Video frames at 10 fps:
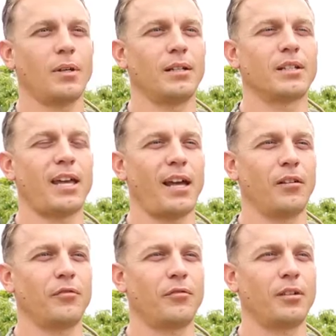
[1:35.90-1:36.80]
It's
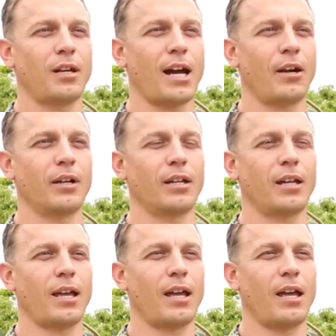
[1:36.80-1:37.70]
Kaliff Eyrich,
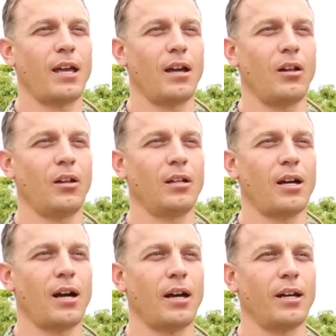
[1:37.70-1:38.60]
K A L
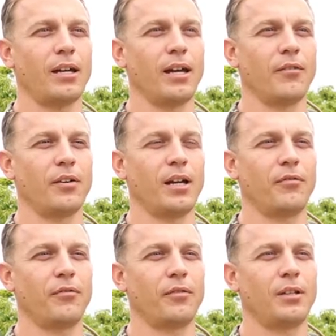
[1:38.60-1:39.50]
I F
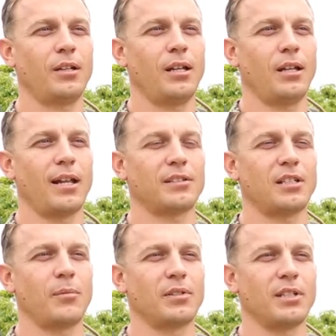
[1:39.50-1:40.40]
F. Last
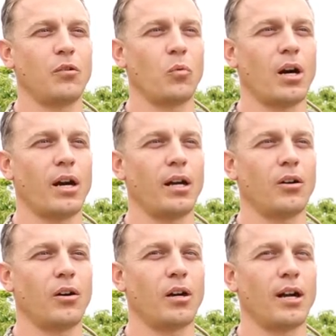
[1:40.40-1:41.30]
name is E Y
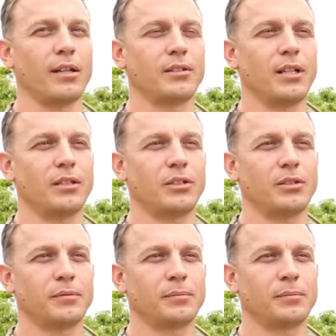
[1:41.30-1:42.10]
R I C H.